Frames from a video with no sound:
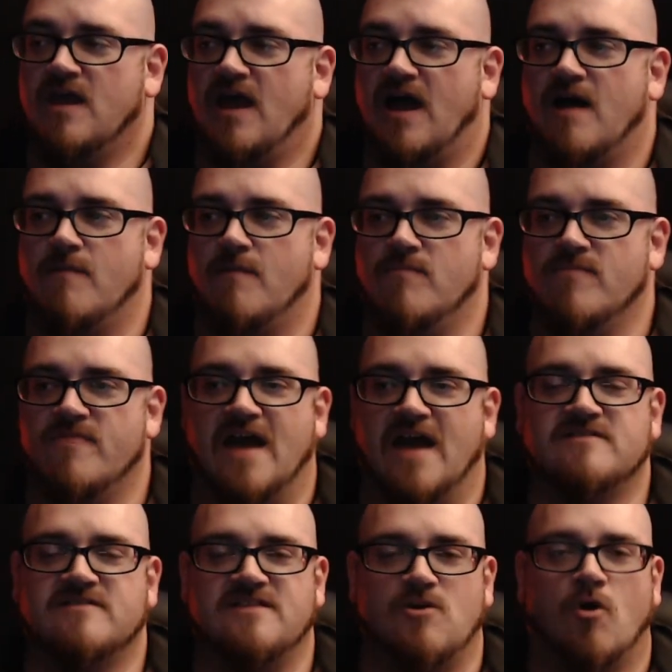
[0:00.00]

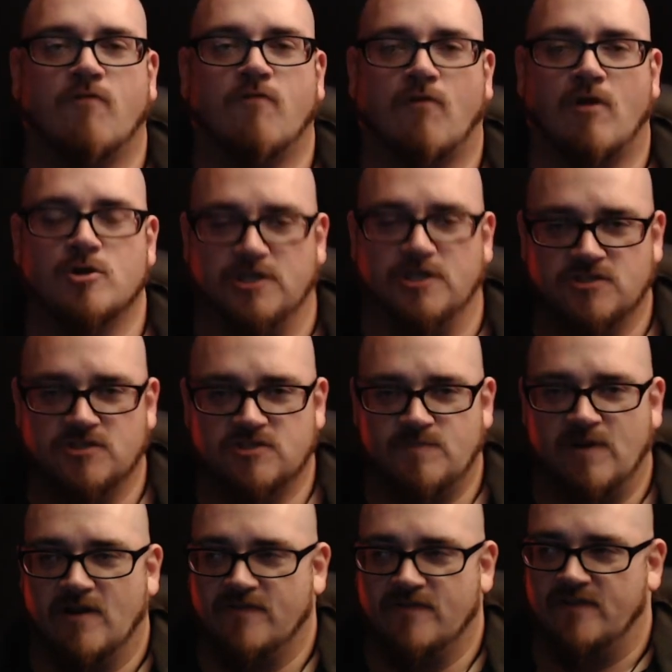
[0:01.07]
That is the overarching
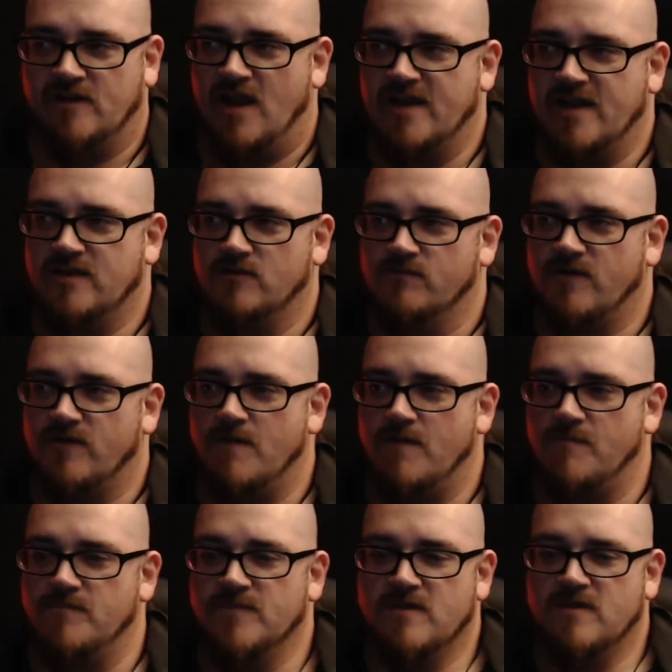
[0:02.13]
spirit, the kind of, I
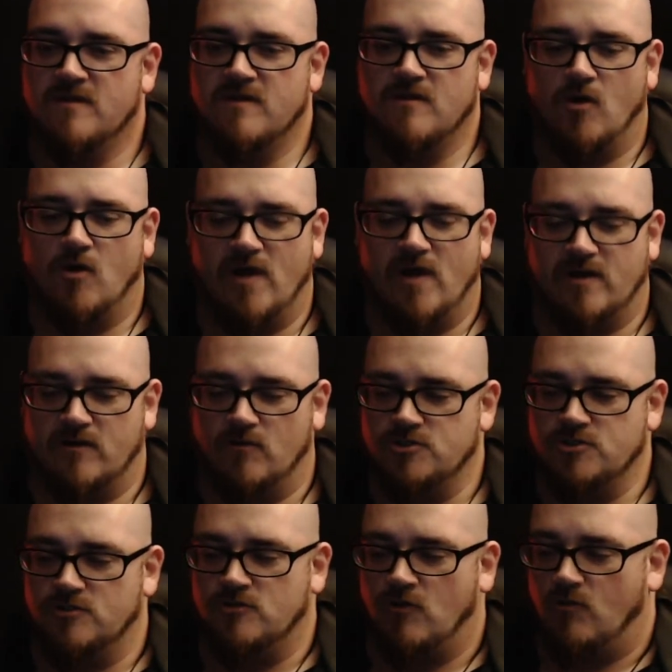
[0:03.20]
don't know
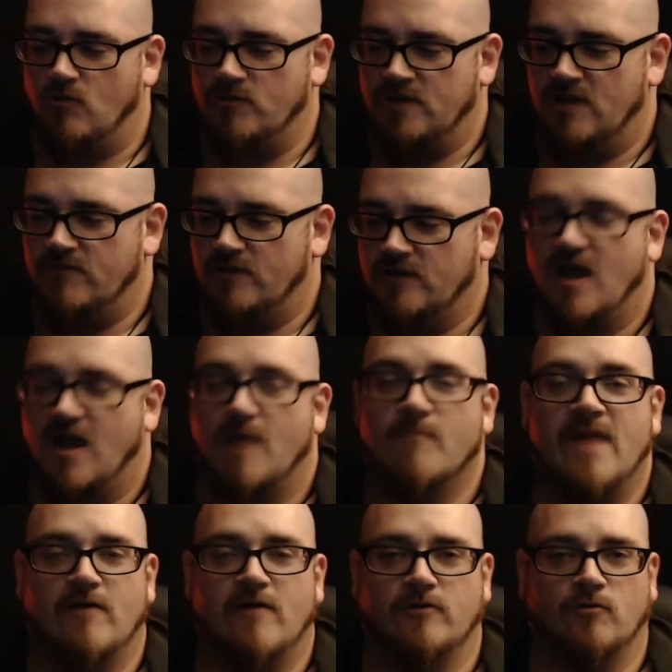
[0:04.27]
what you'd call it, when you have a
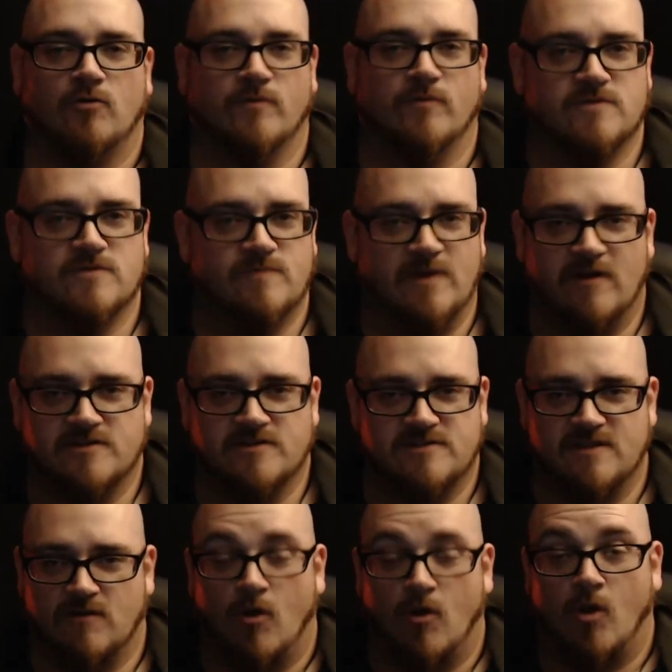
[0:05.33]
compound group of spirits
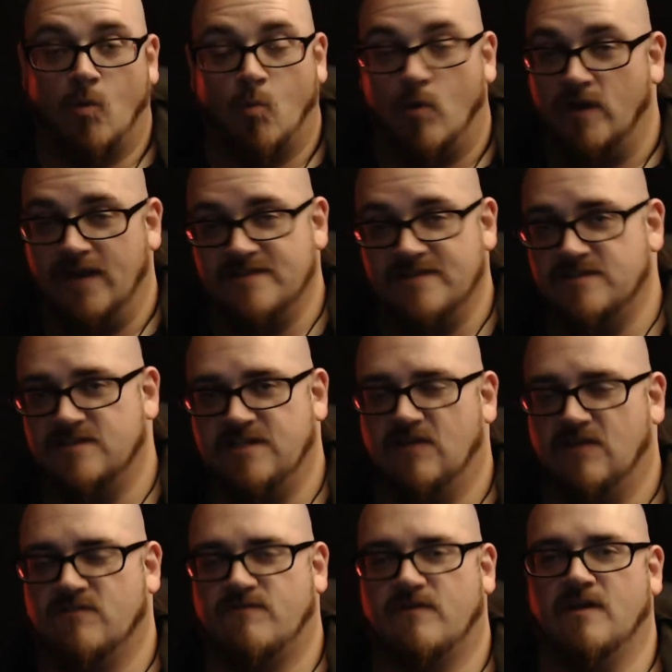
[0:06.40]
that are all one
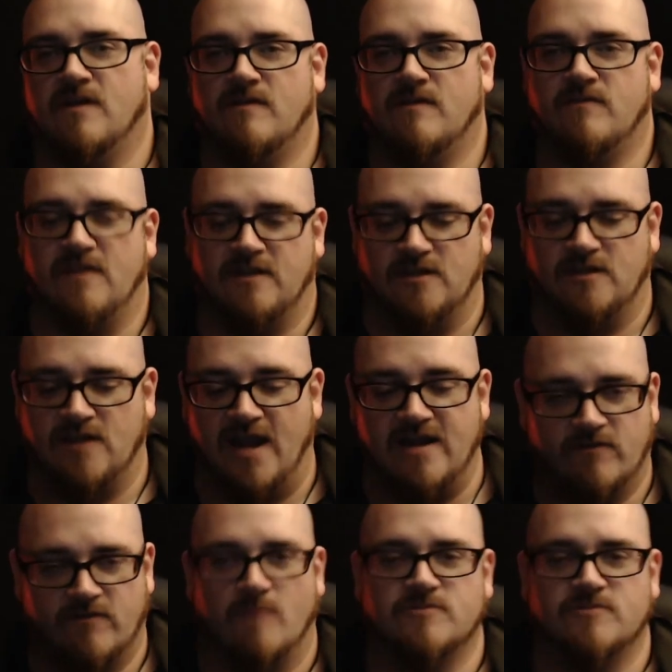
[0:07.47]
entity that can
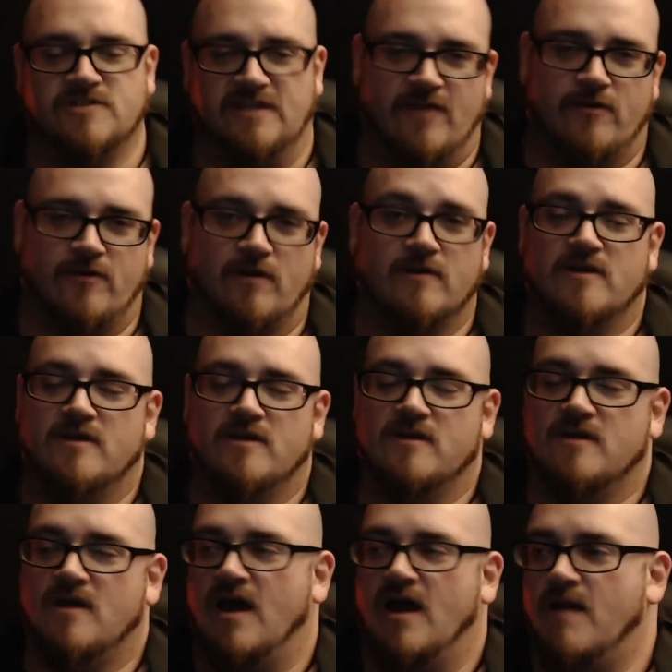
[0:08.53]
kind of come together.
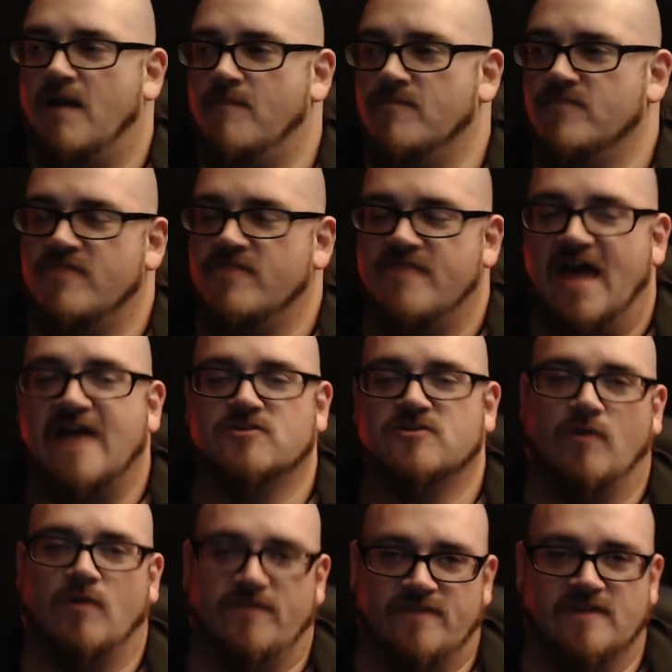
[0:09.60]
That
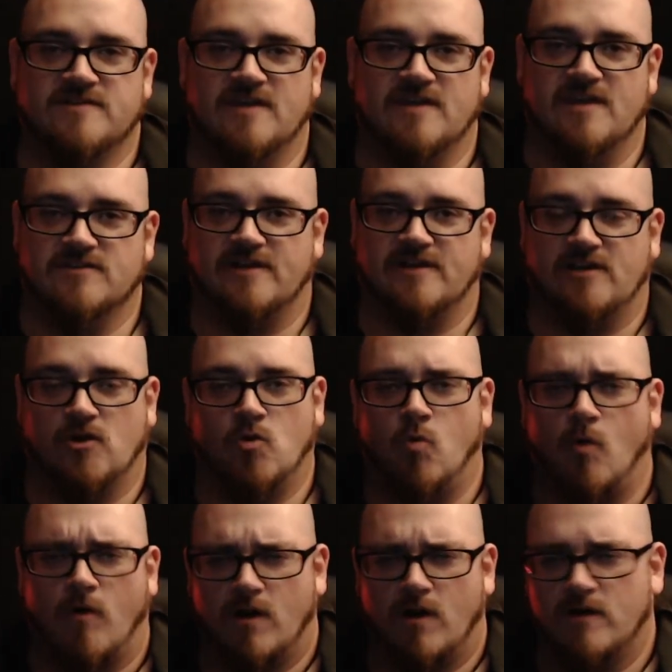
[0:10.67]
is what this is, like a
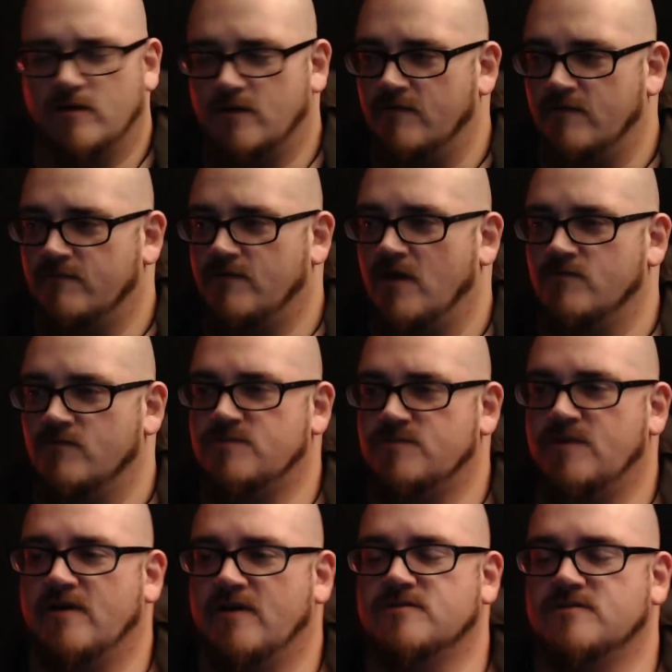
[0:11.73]
quora of
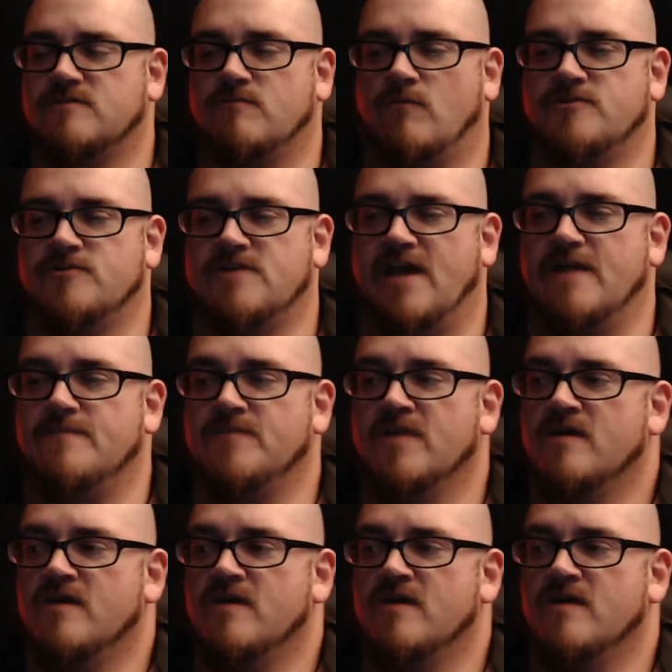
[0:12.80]
spirits, we'll say.